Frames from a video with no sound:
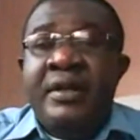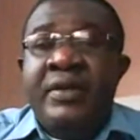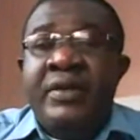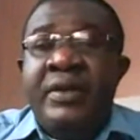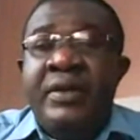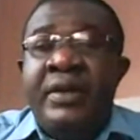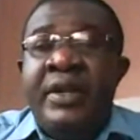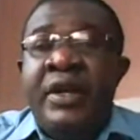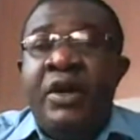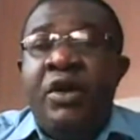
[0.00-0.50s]

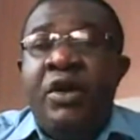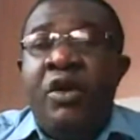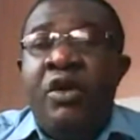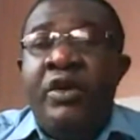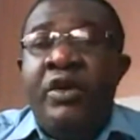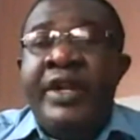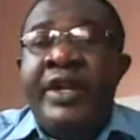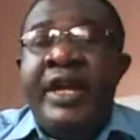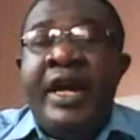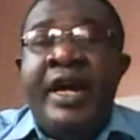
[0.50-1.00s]

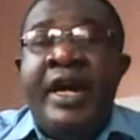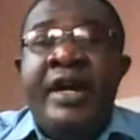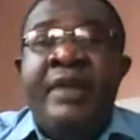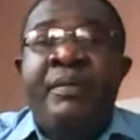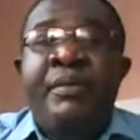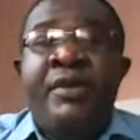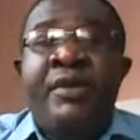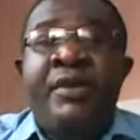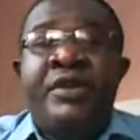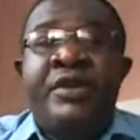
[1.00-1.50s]

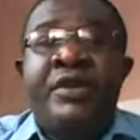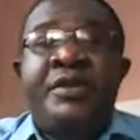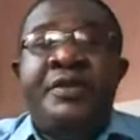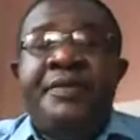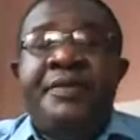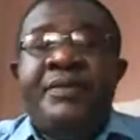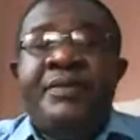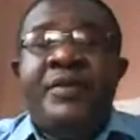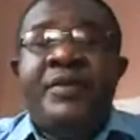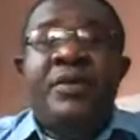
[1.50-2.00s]
But
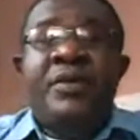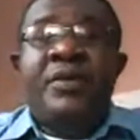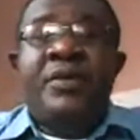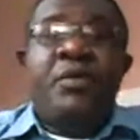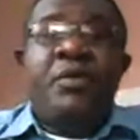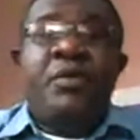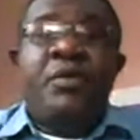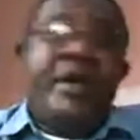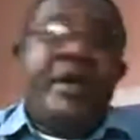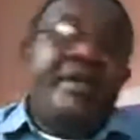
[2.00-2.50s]

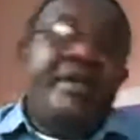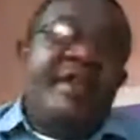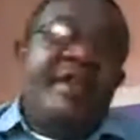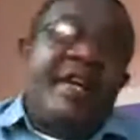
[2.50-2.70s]
one